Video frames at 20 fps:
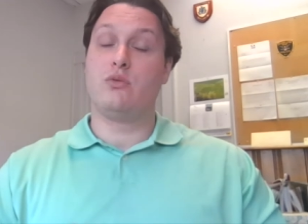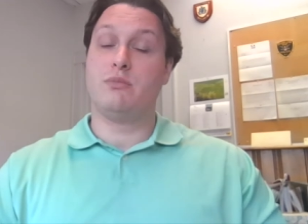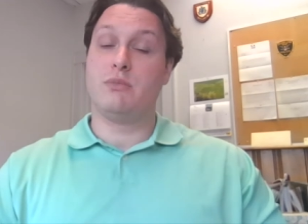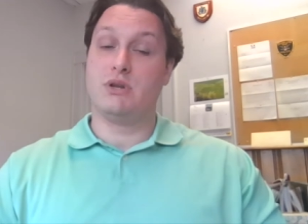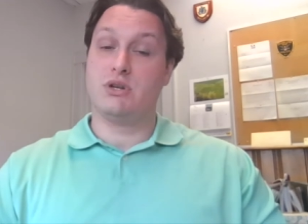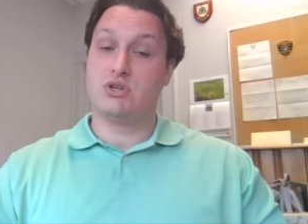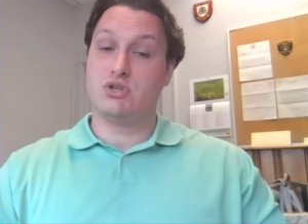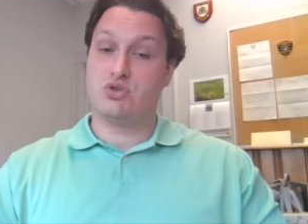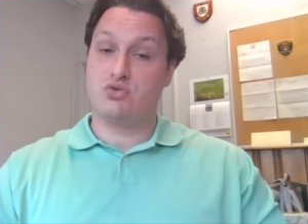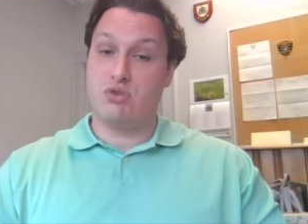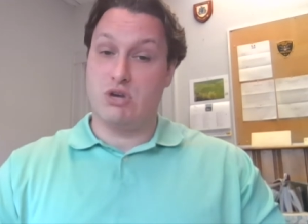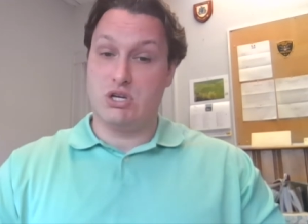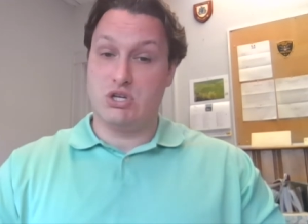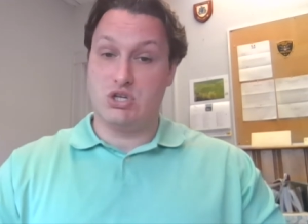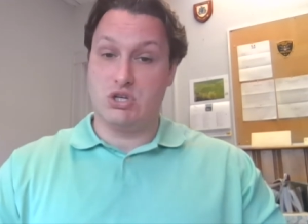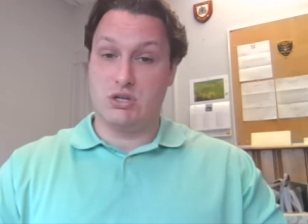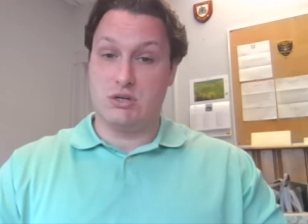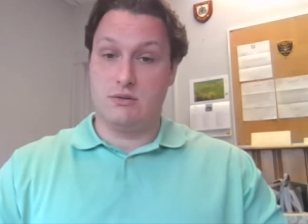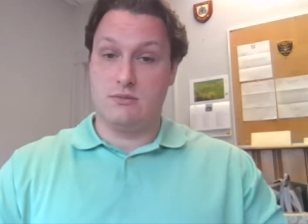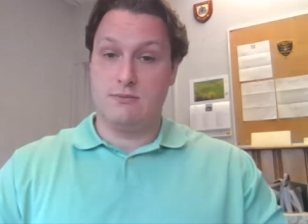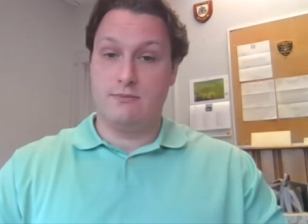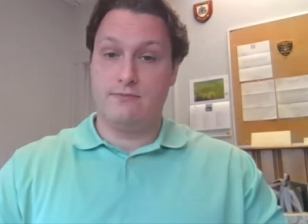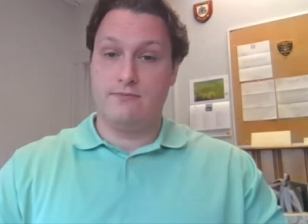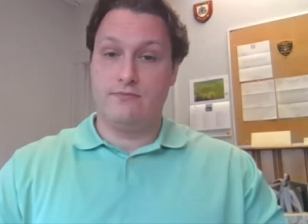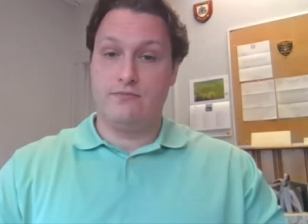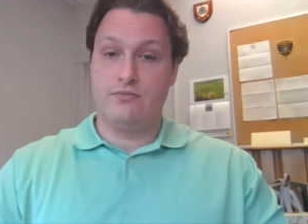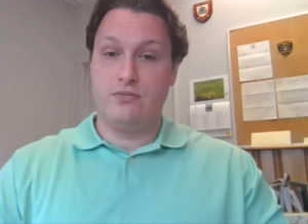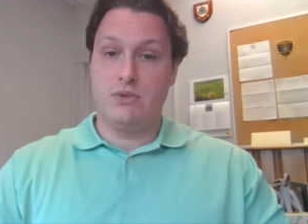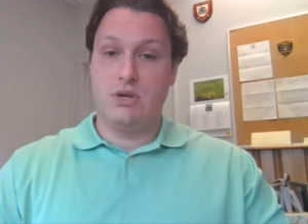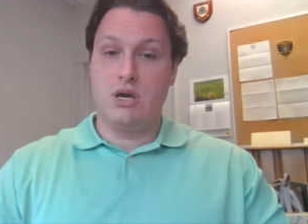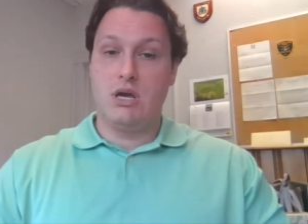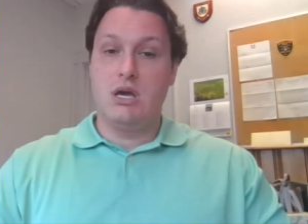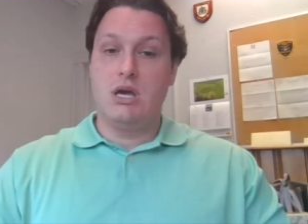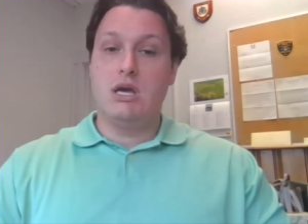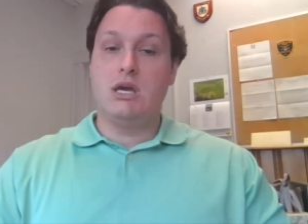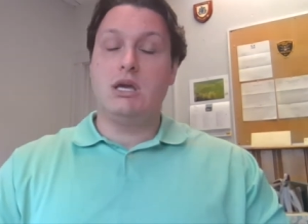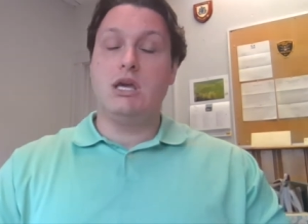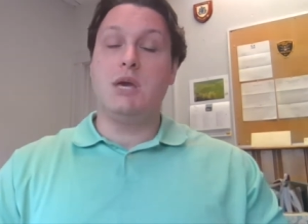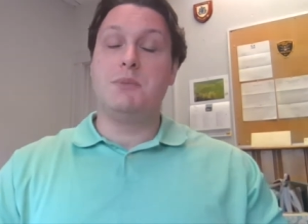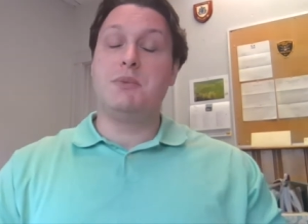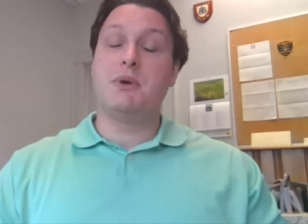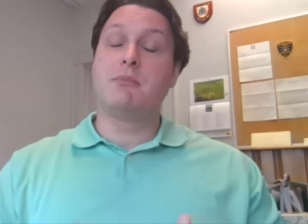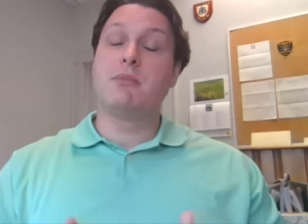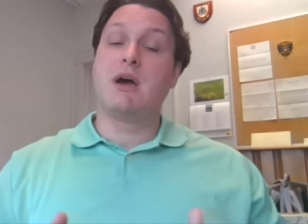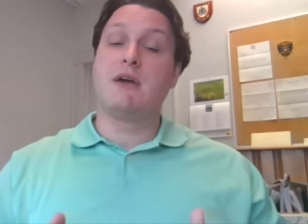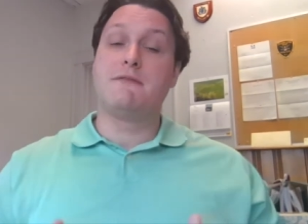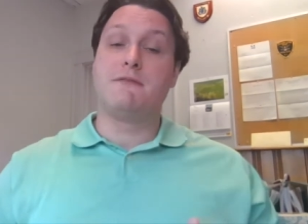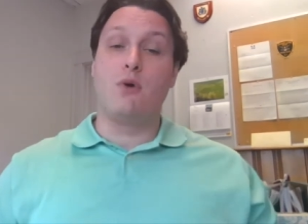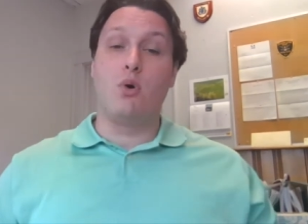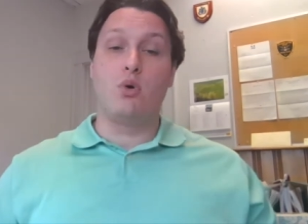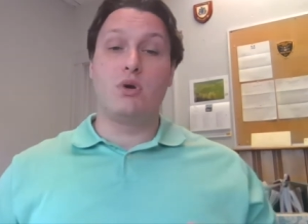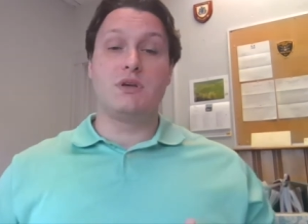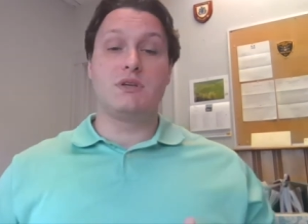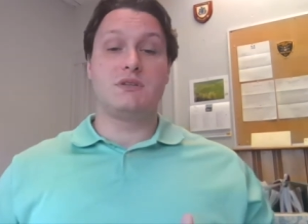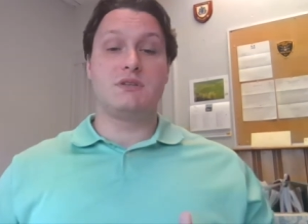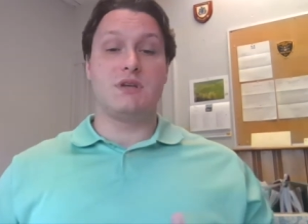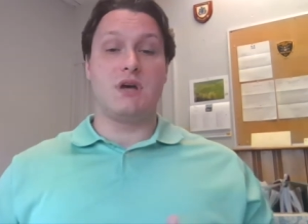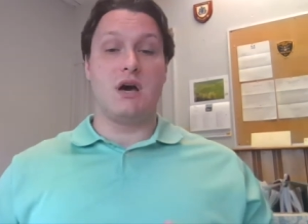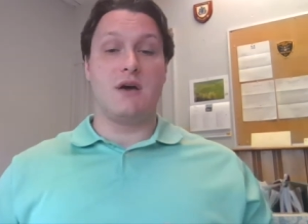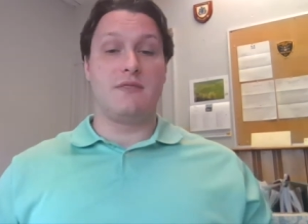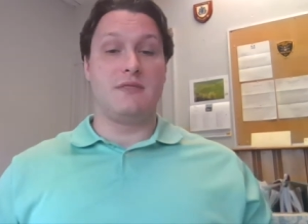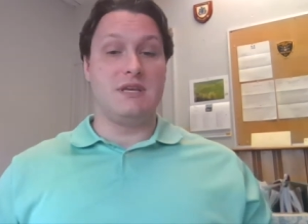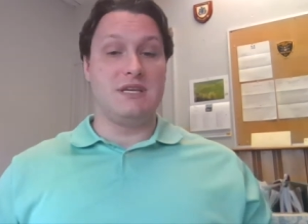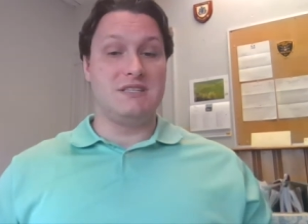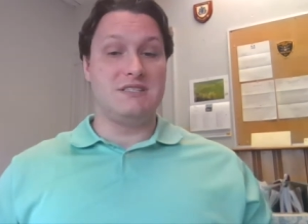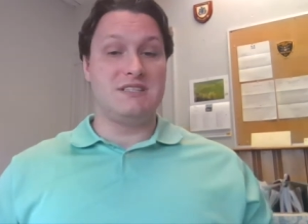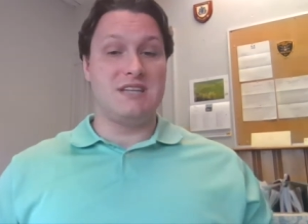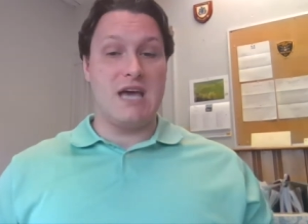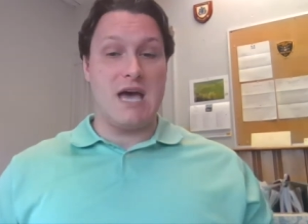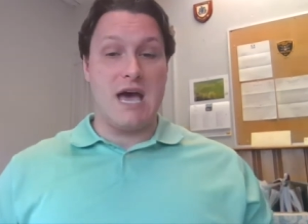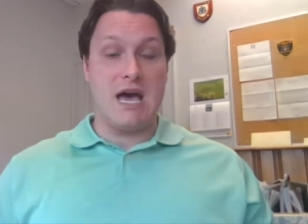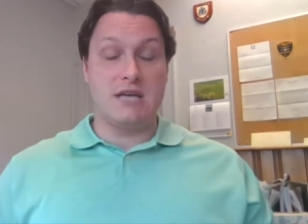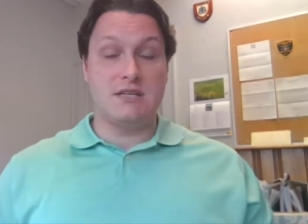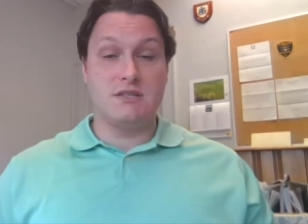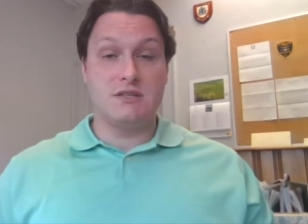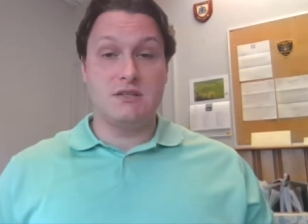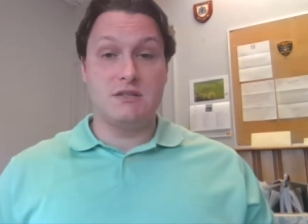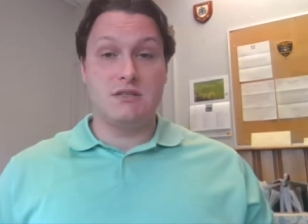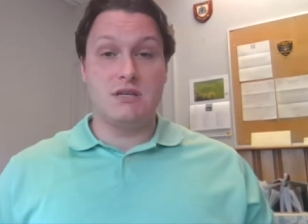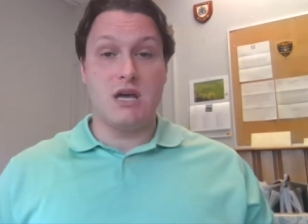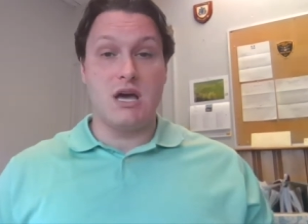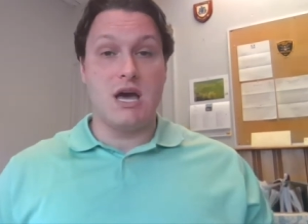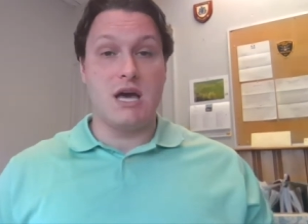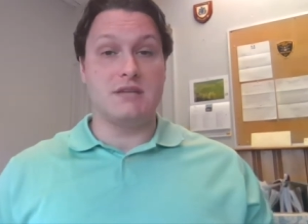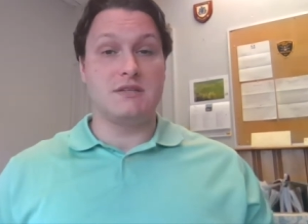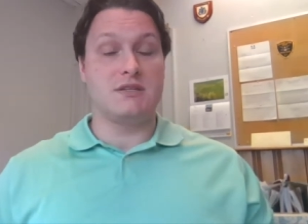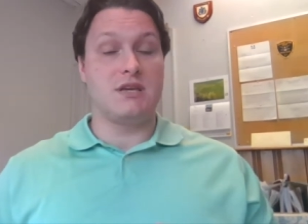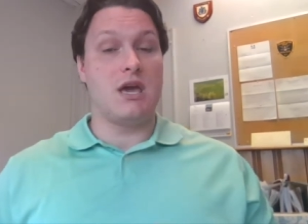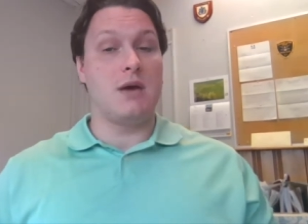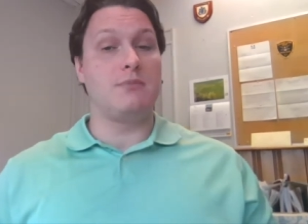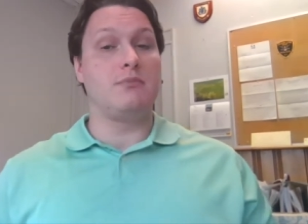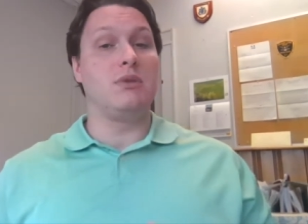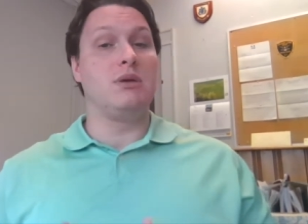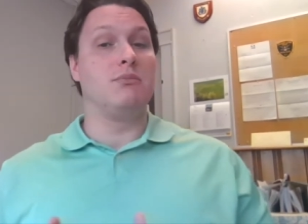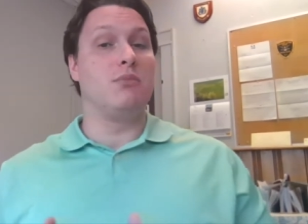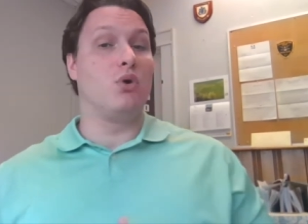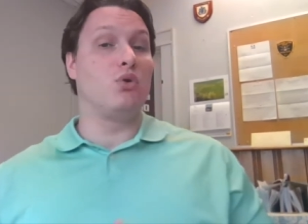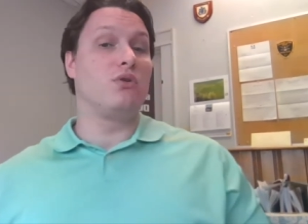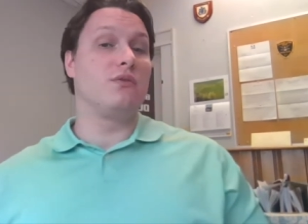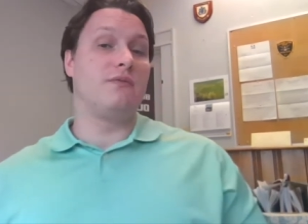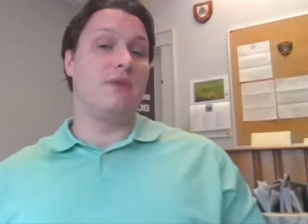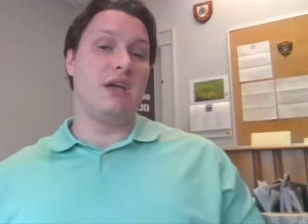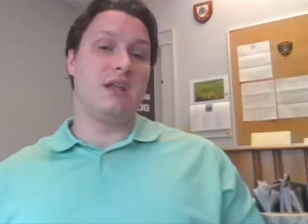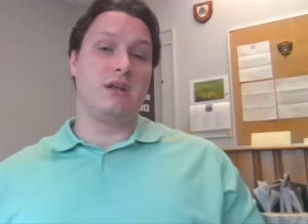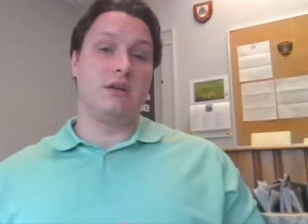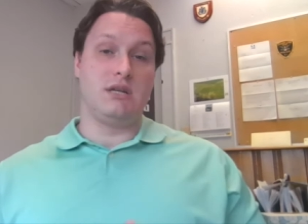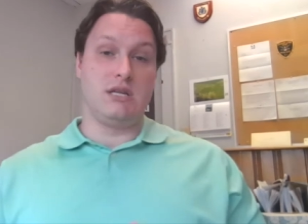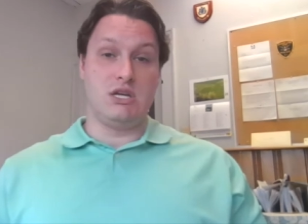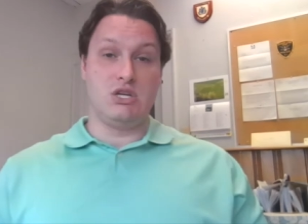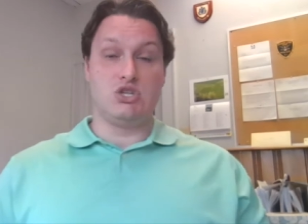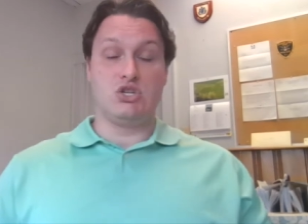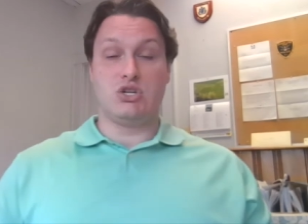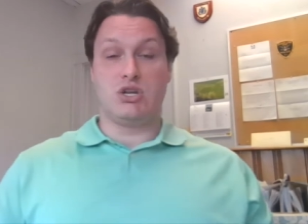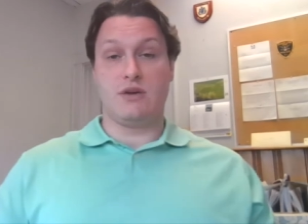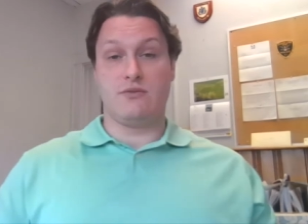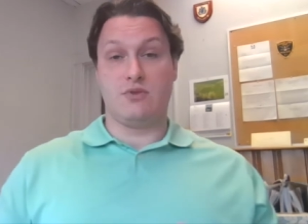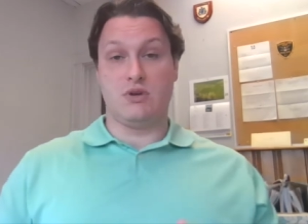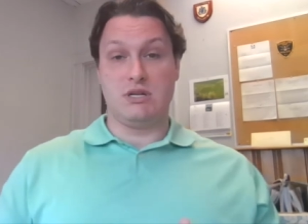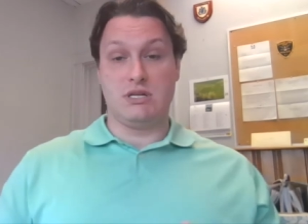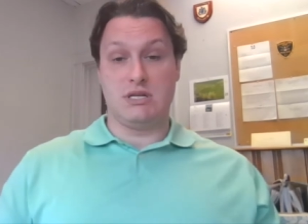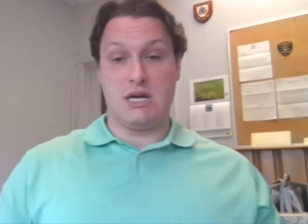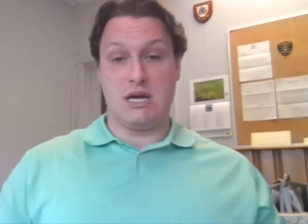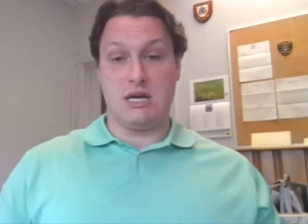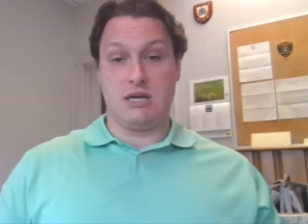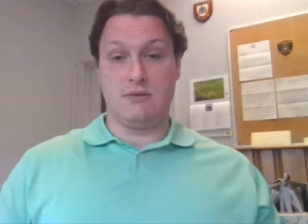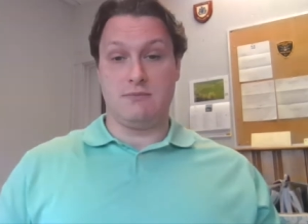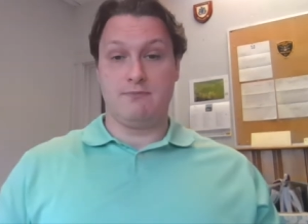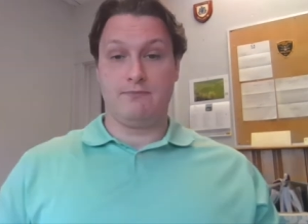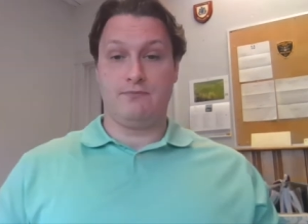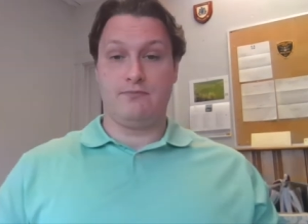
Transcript: Administration. Keeping my focus on these tasks has kept me motivated each and every day.